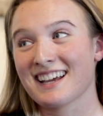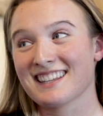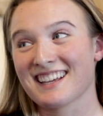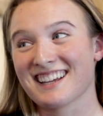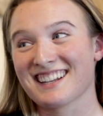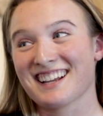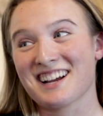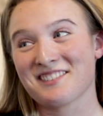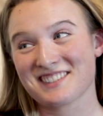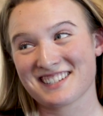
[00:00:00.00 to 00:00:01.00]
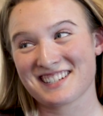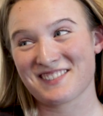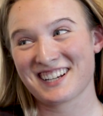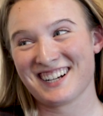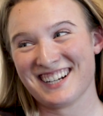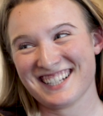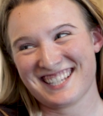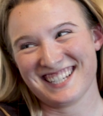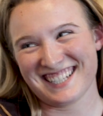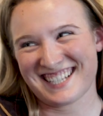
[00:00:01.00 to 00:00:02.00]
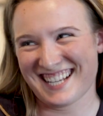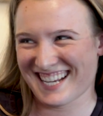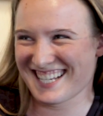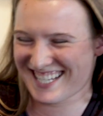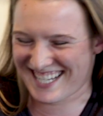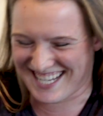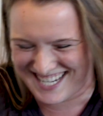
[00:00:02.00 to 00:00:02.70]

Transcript: And then I went to do my consultation.